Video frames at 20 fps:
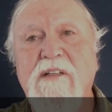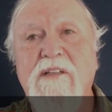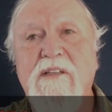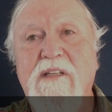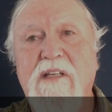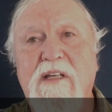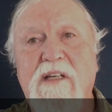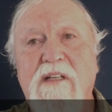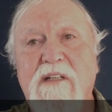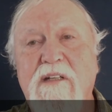
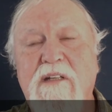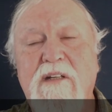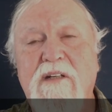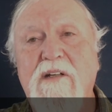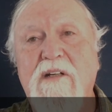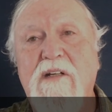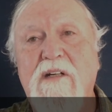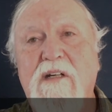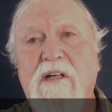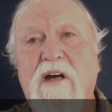that
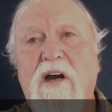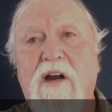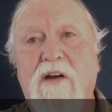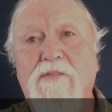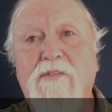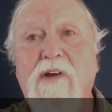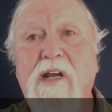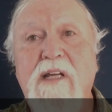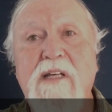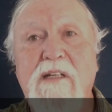are
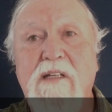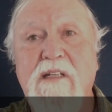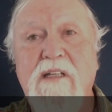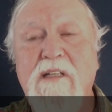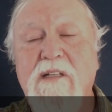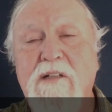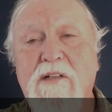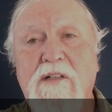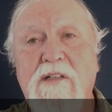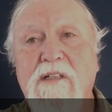right
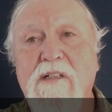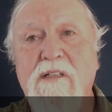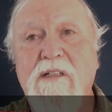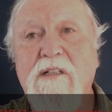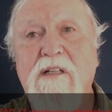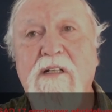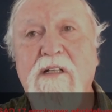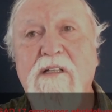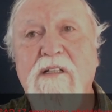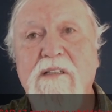here
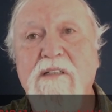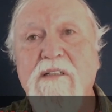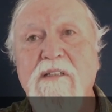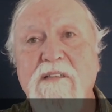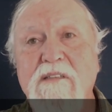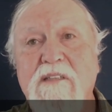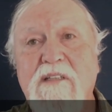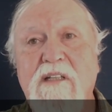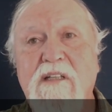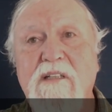in
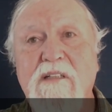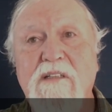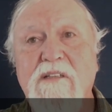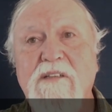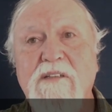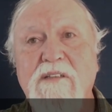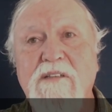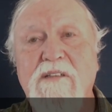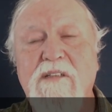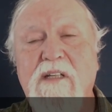these
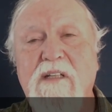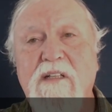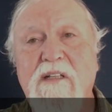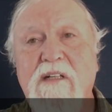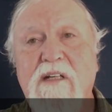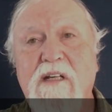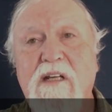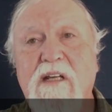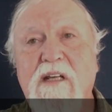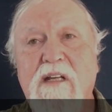hills,
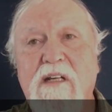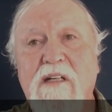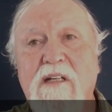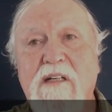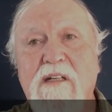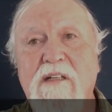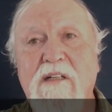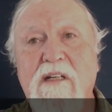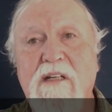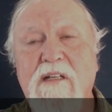and
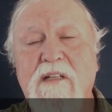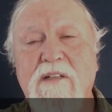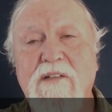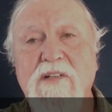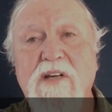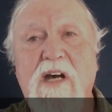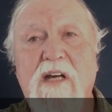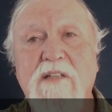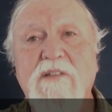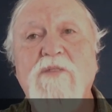in
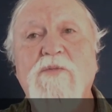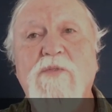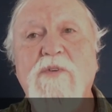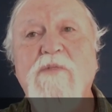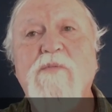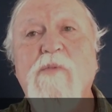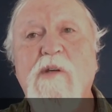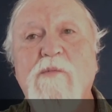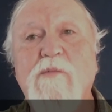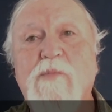talking with
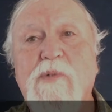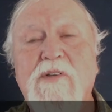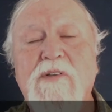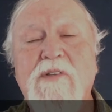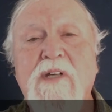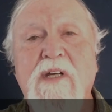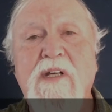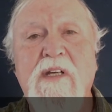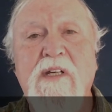people,